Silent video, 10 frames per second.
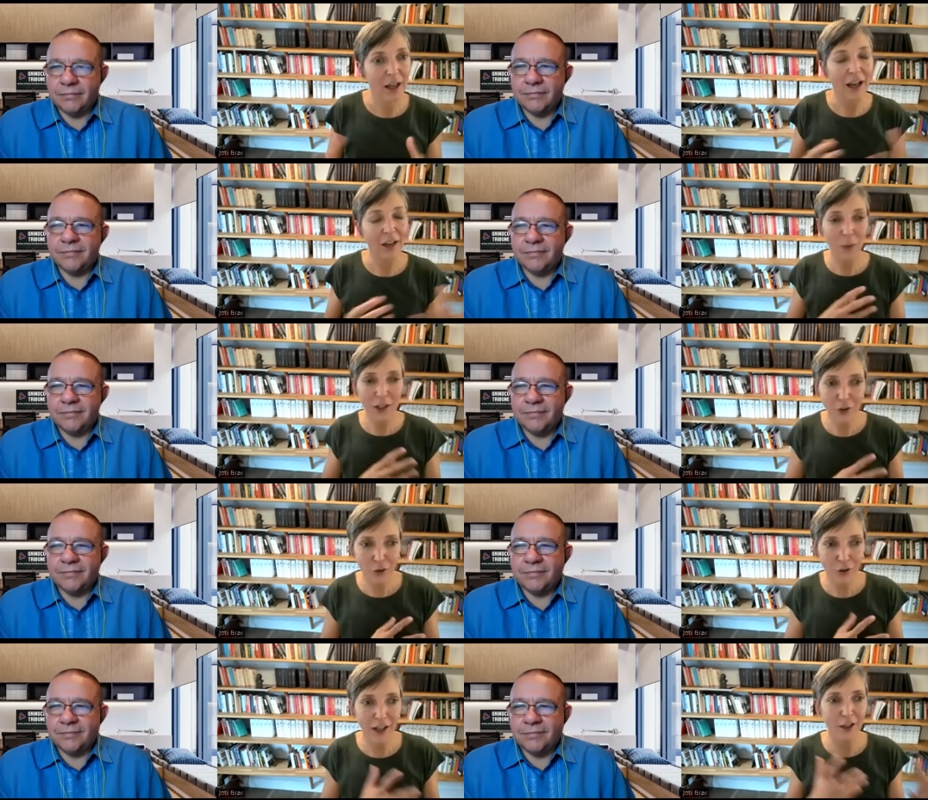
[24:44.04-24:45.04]
Speaker 1: as well as
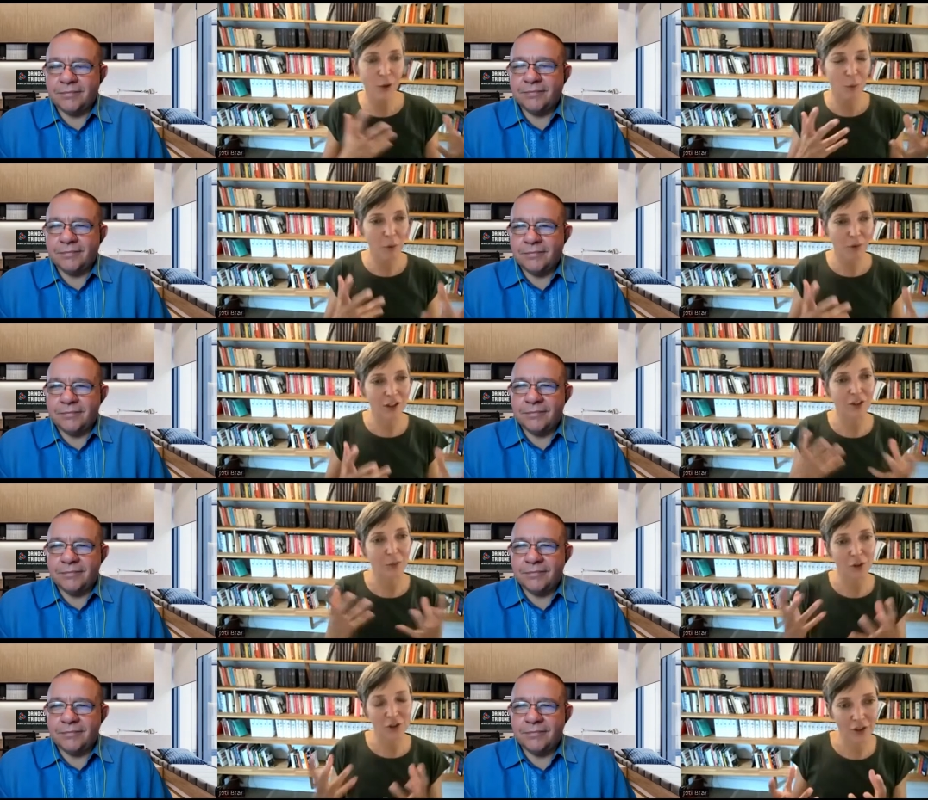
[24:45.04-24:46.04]
trade
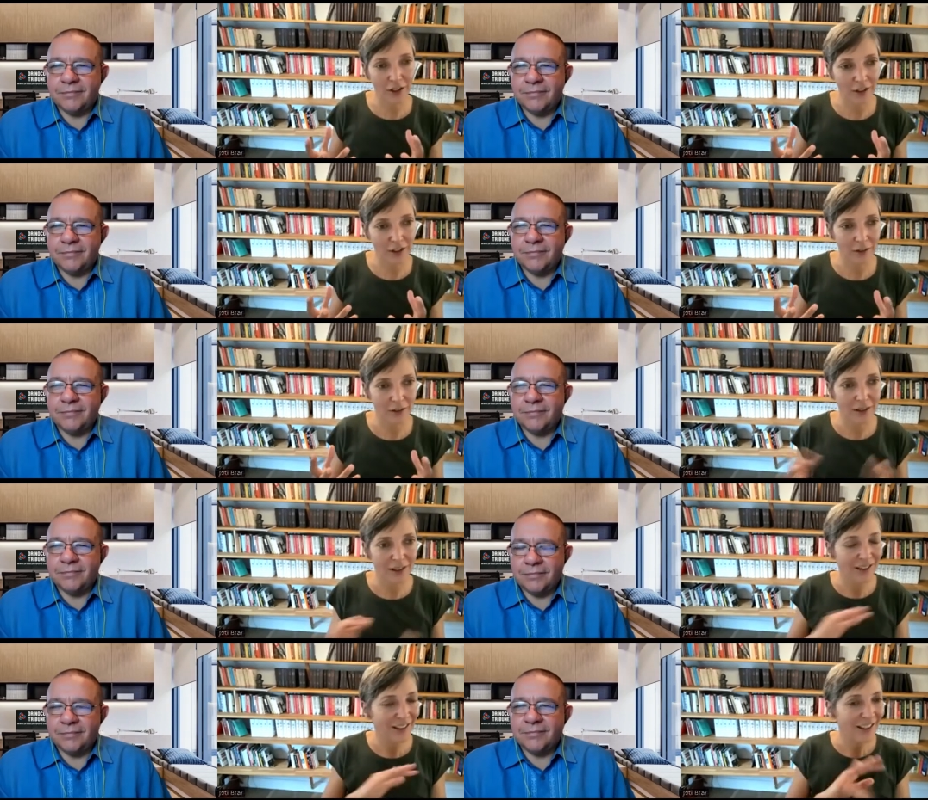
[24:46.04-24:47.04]
cooperation with China,
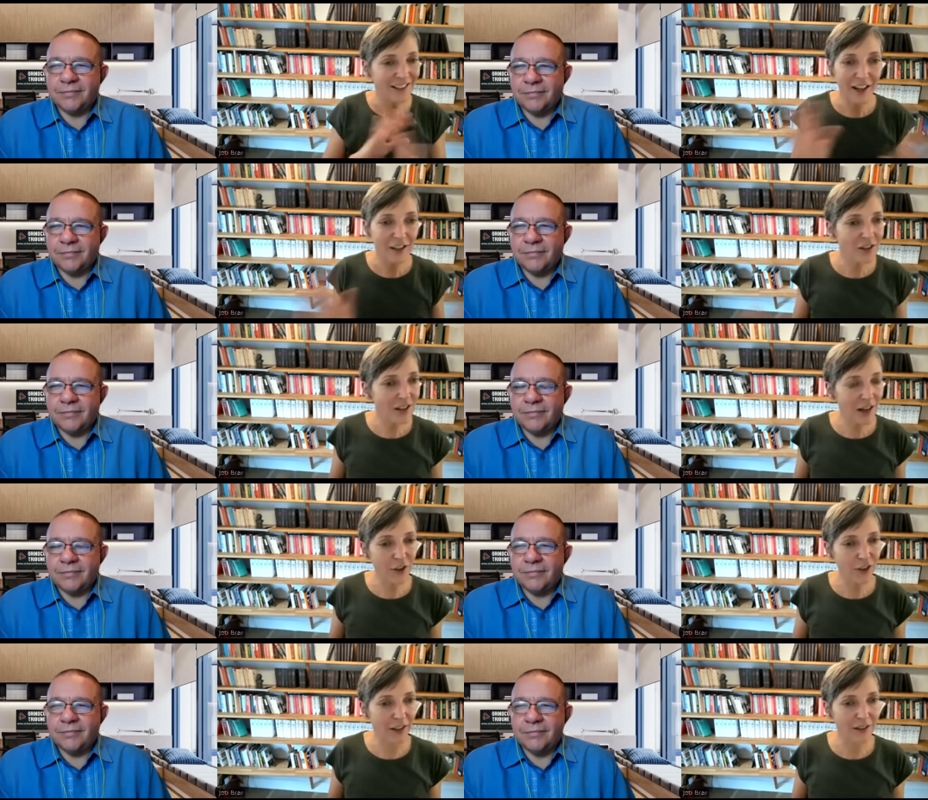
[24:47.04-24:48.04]
changes
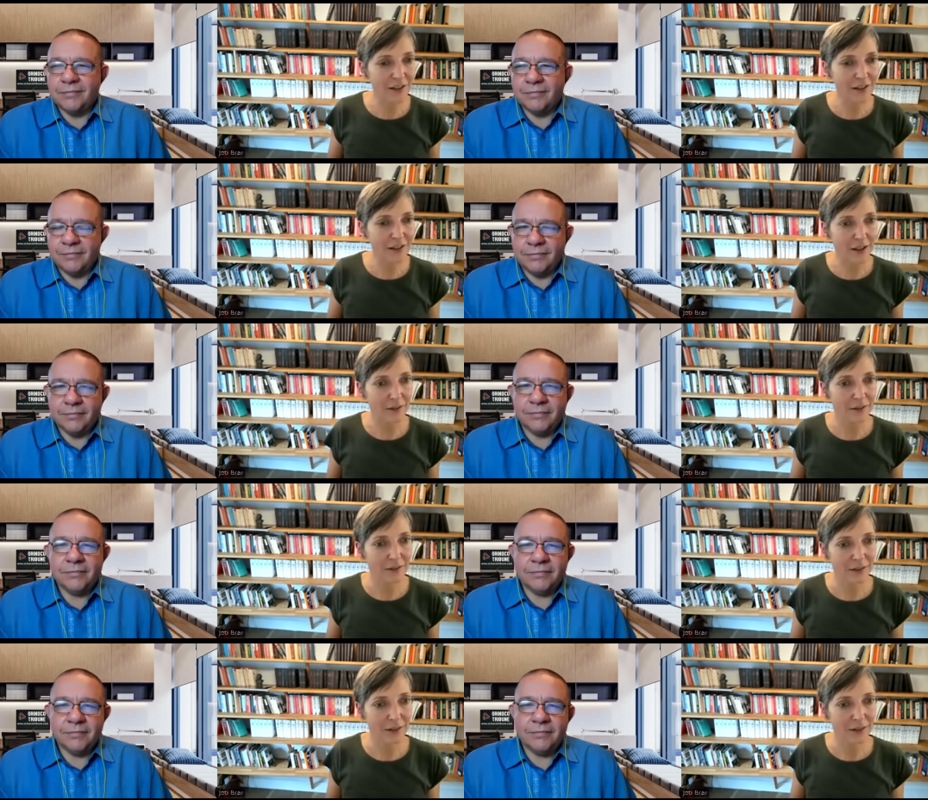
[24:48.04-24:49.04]
everything, doesn't it?
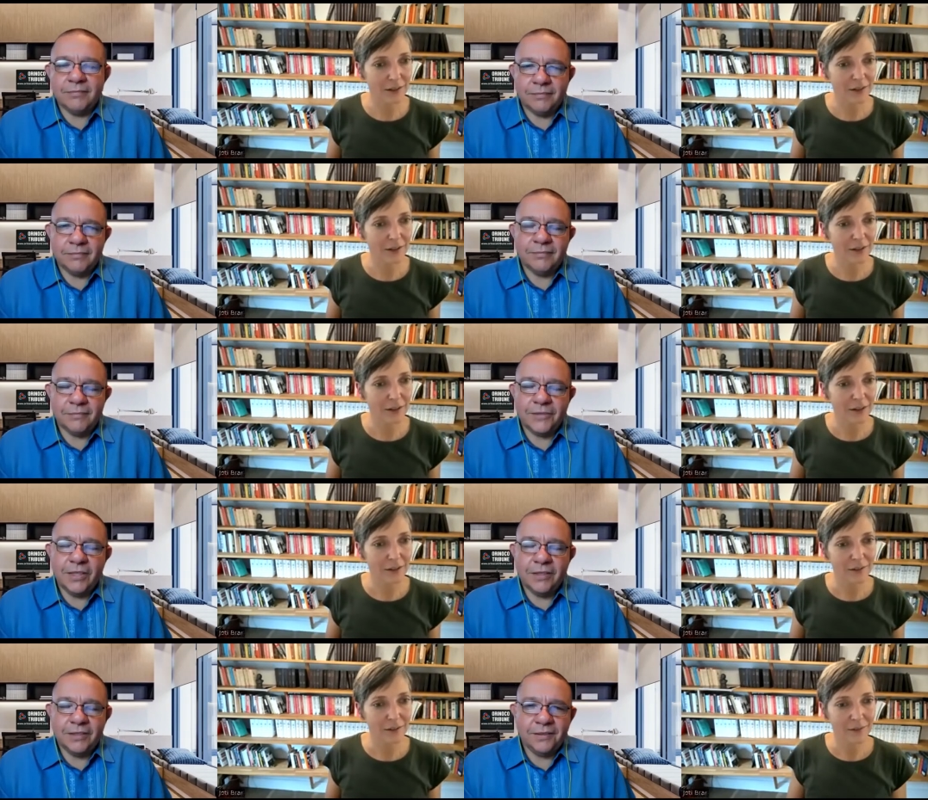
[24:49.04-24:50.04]

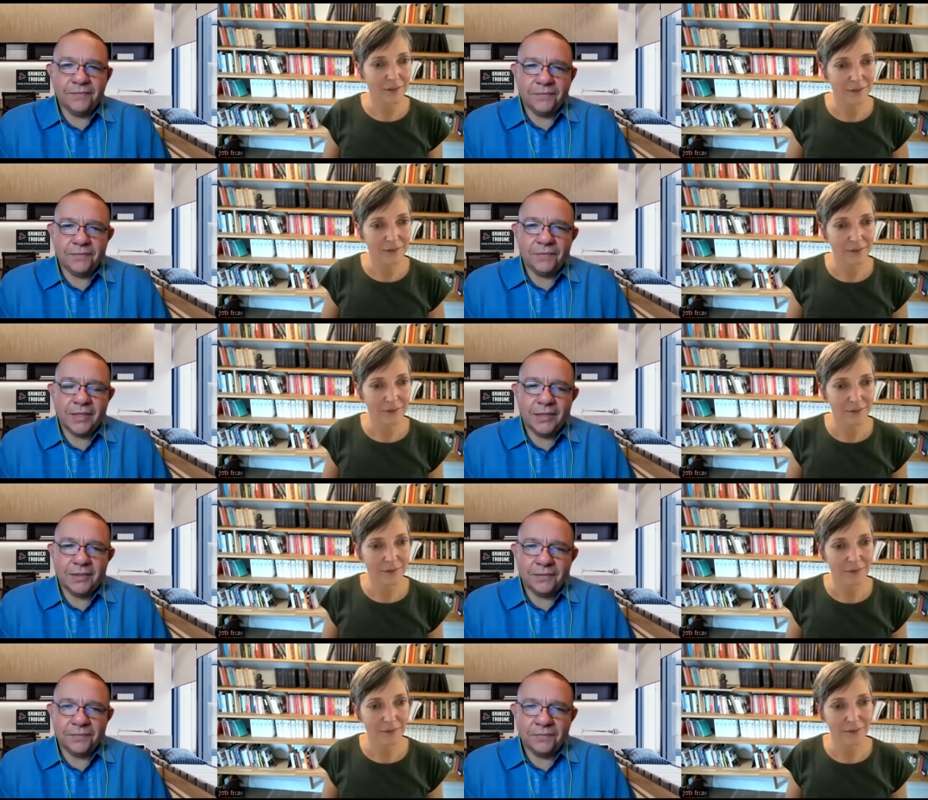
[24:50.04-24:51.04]
Speaker 2: Yes,
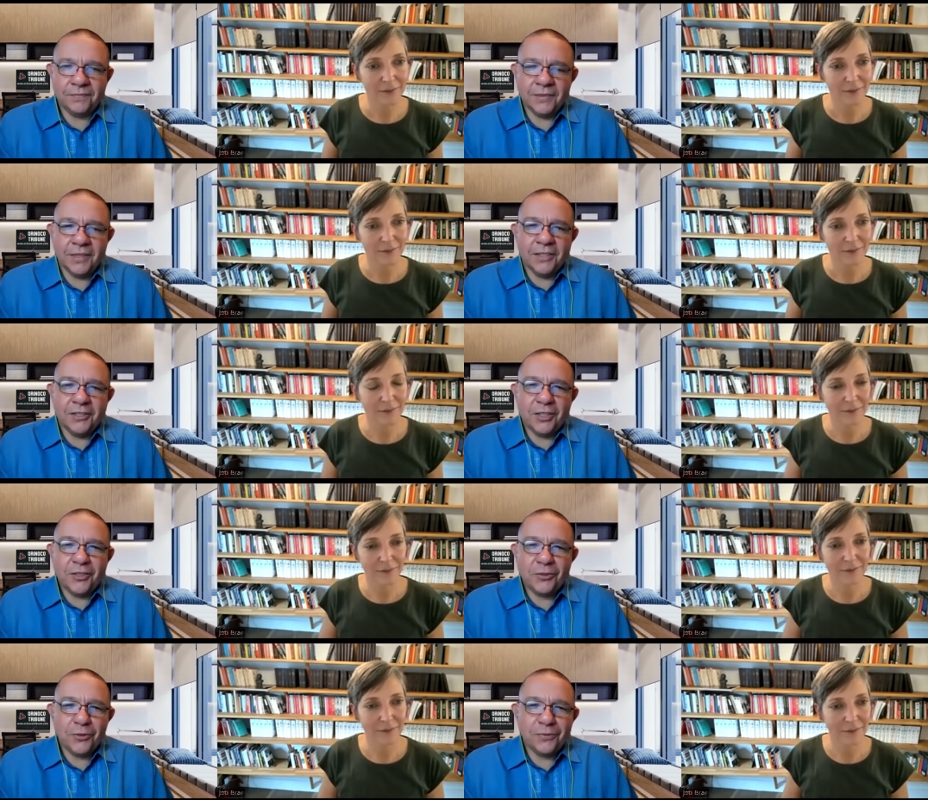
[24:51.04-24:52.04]
yes.
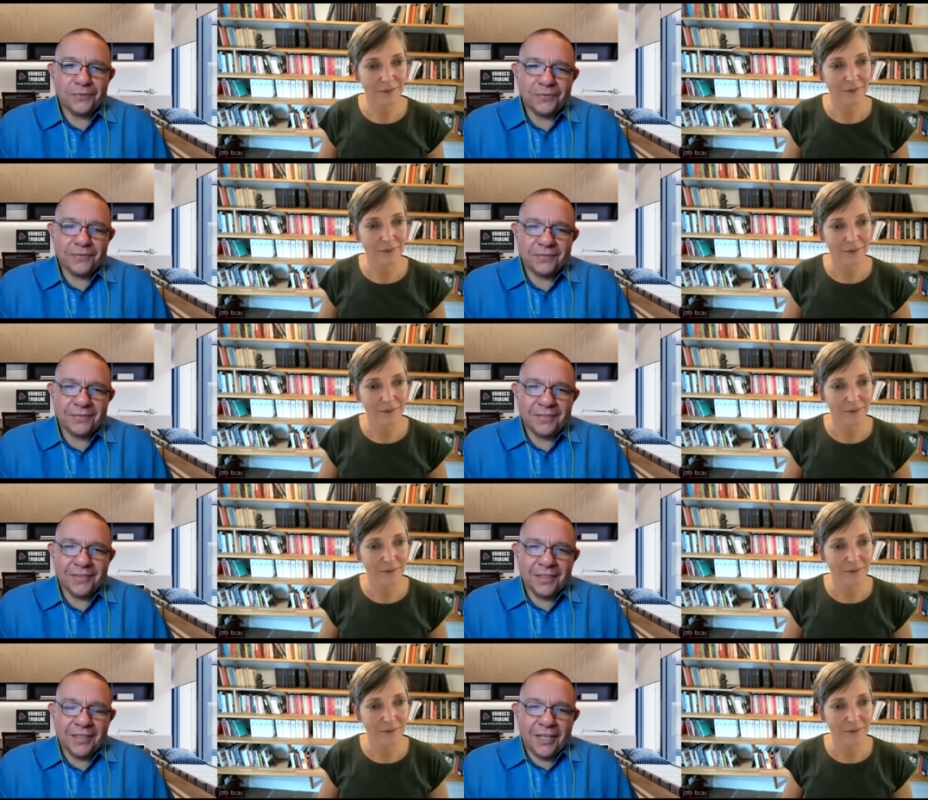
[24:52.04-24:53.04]
That's true.
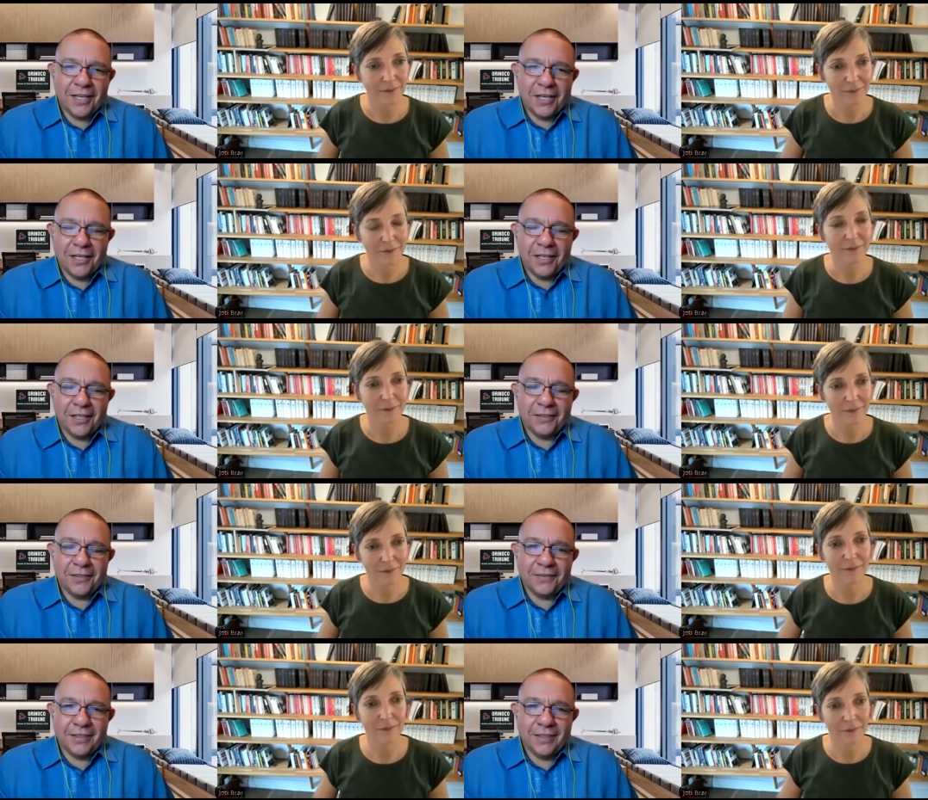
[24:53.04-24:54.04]

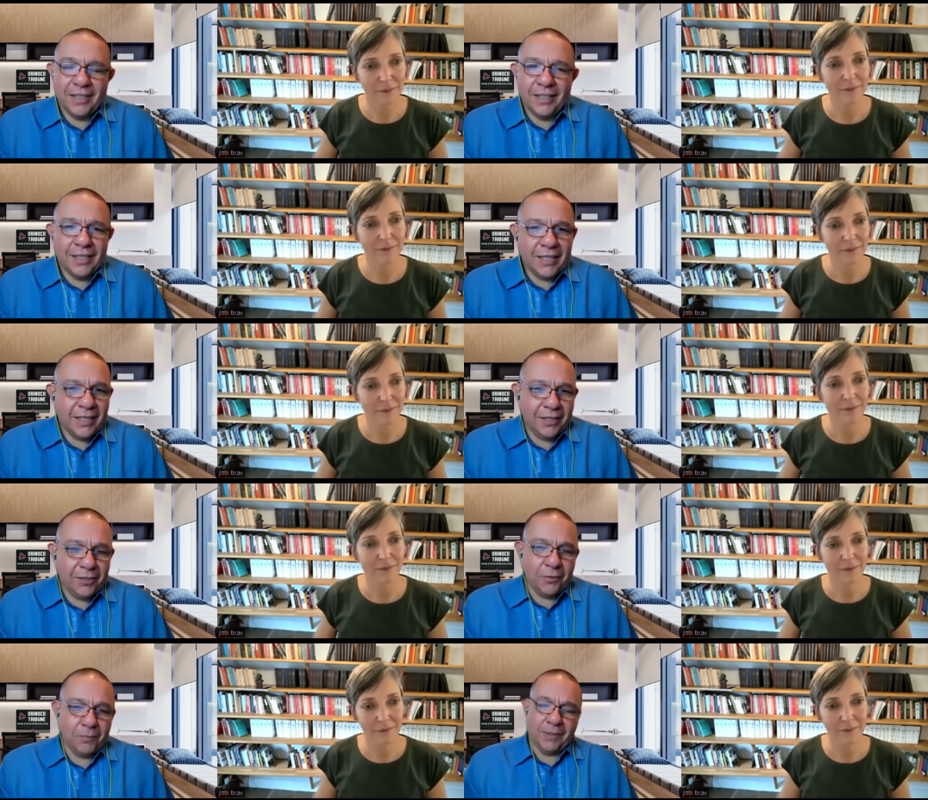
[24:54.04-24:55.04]
Uh, and
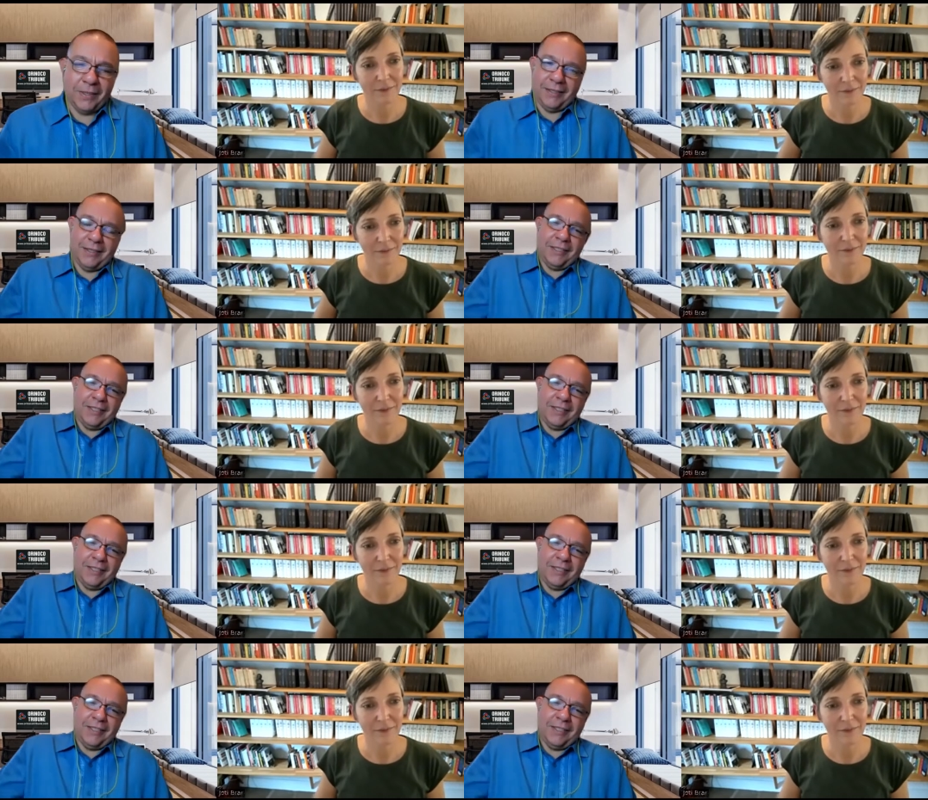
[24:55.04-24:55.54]
I completely